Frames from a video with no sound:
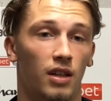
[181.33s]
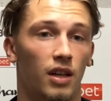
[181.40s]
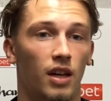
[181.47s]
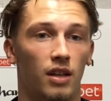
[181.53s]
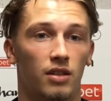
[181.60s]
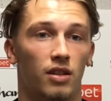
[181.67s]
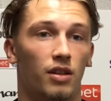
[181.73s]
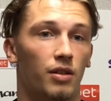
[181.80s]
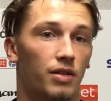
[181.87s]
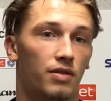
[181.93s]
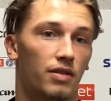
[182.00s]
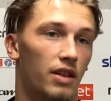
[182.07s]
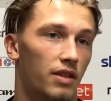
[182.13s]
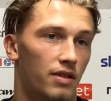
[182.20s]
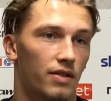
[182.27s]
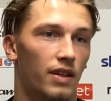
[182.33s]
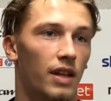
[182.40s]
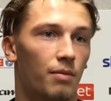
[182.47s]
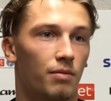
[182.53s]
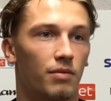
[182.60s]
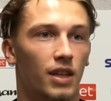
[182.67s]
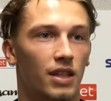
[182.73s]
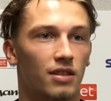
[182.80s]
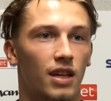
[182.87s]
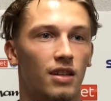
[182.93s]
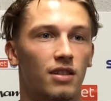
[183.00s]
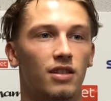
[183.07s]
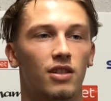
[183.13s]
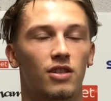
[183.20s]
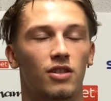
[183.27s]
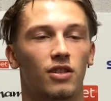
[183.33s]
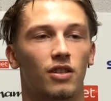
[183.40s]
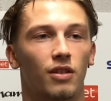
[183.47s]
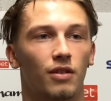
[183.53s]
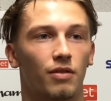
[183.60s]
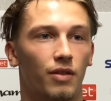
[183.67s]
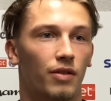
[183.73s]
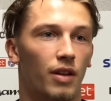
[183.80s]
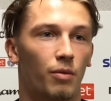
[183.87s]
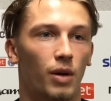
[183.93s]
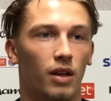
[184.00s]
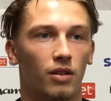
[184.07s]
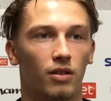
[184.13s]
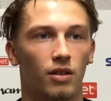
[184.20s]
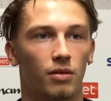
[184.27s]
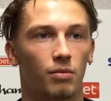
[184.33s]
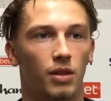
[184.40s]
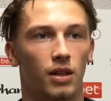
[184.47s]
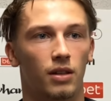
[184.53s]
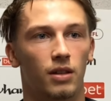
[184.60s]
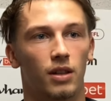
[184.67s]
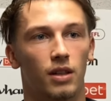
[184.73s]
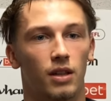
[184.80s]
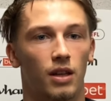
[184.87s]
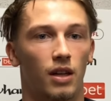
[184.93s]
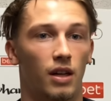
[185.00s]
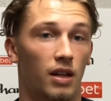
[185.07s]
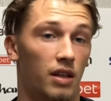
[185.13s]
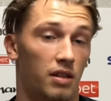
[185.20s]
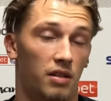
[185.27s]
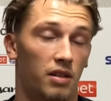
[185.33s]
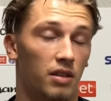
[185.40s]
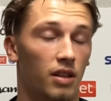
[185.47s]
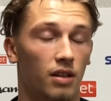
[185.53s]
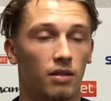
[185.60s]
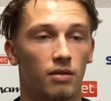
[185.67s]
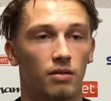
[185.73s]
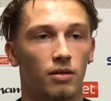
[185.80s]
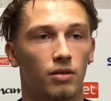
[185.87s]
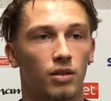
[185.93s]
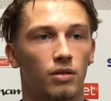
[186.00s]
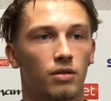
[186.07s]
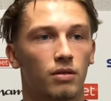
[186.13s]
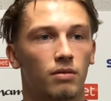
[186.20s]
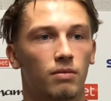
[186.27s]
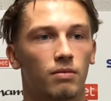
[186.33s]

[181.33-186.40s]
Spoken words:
I don't know, that's their decision, you know, if I've done well or not, but yeah, who knows.